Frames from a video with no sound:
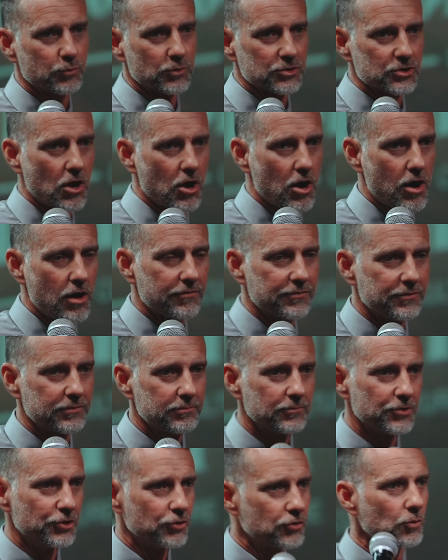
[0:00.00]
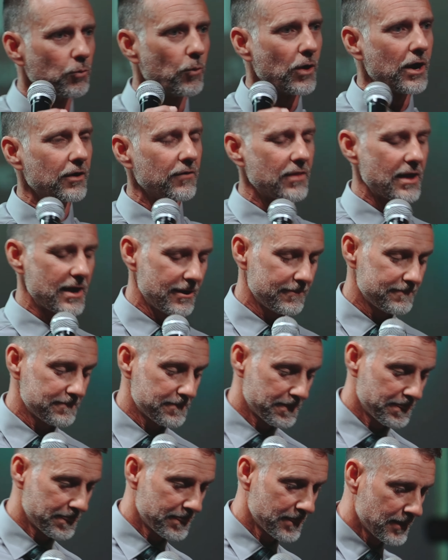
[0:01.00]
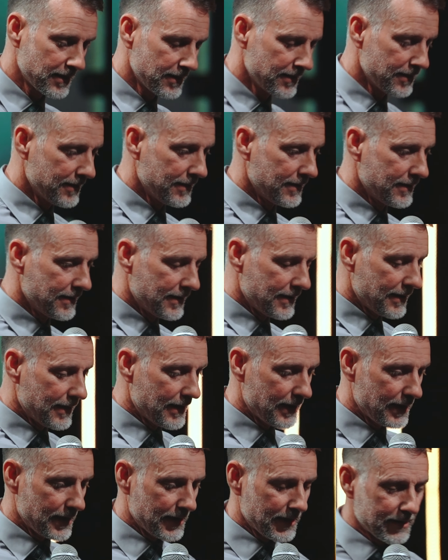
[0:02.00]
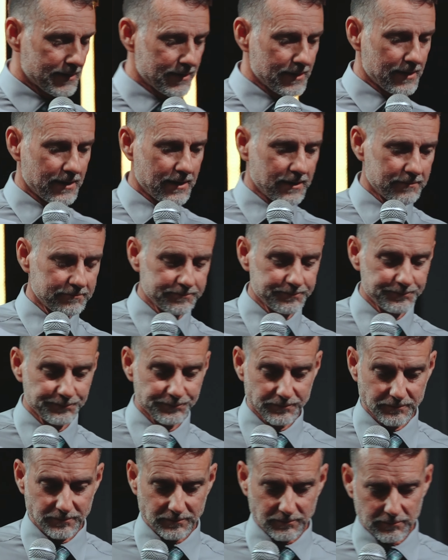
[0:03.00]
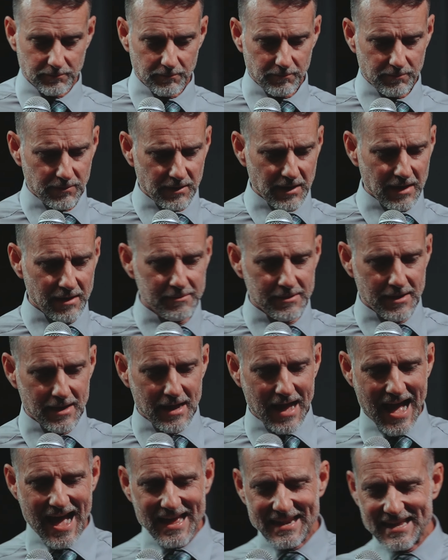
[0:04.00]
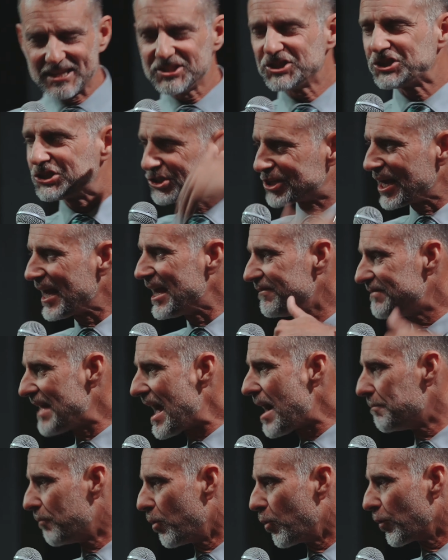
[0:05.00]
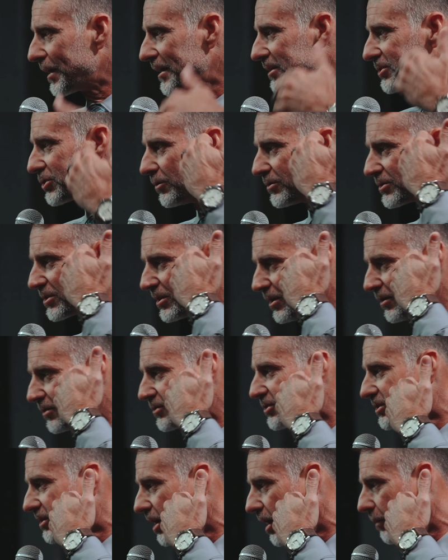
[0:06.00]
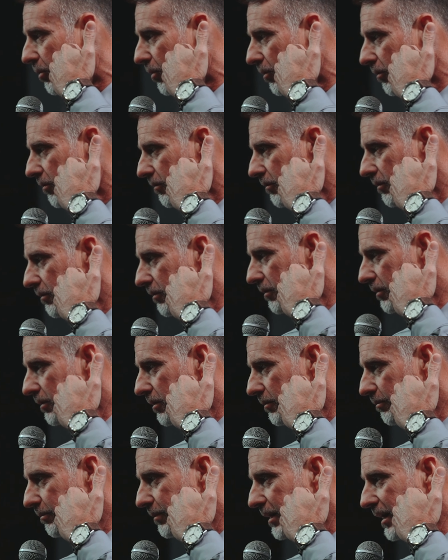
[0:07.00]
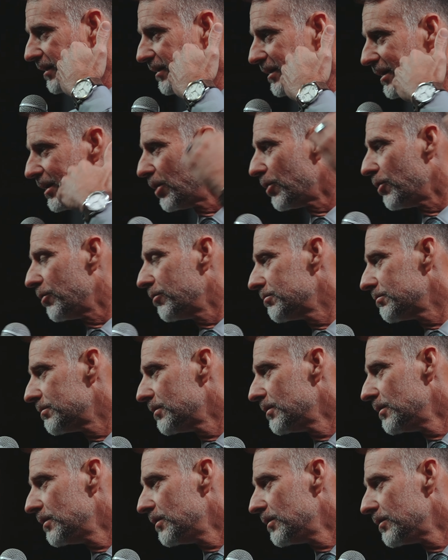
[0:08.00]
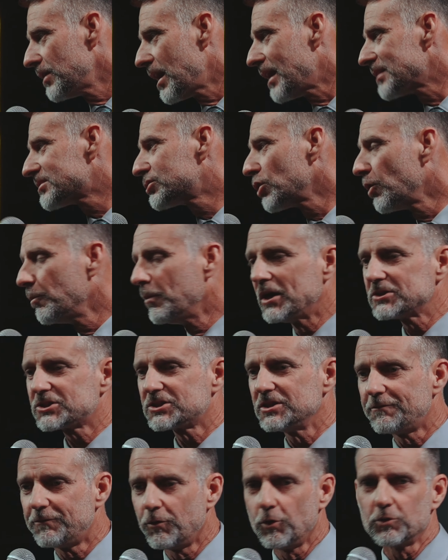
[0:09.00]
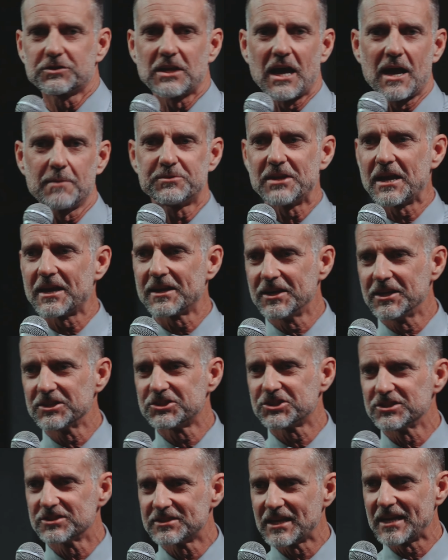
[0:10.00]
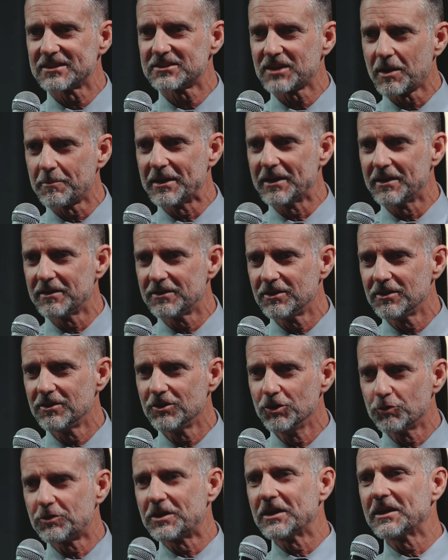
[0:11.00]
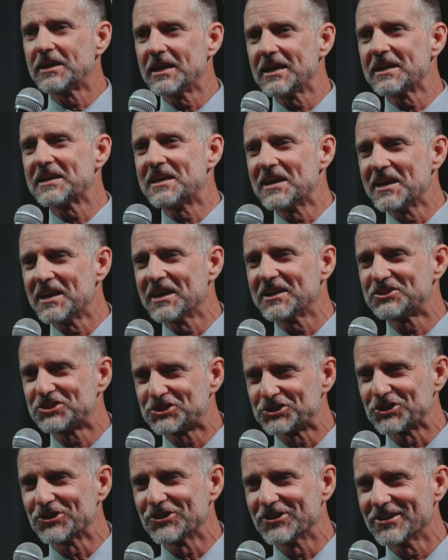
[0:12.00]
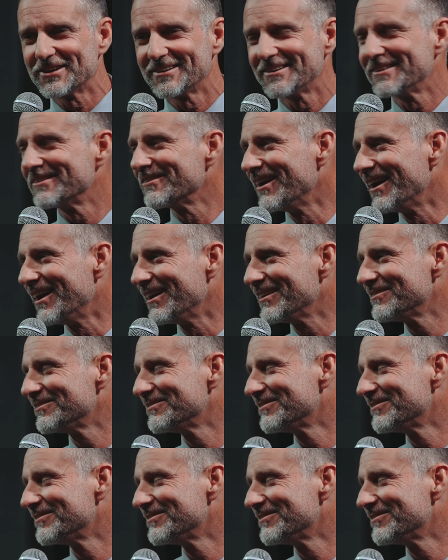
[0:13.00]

was off. You could wear that. And I I didn't shave that morning, so it was a little stubble. But, you know, not so much that full-time technicians, I mean, you can get gigged, sure, right?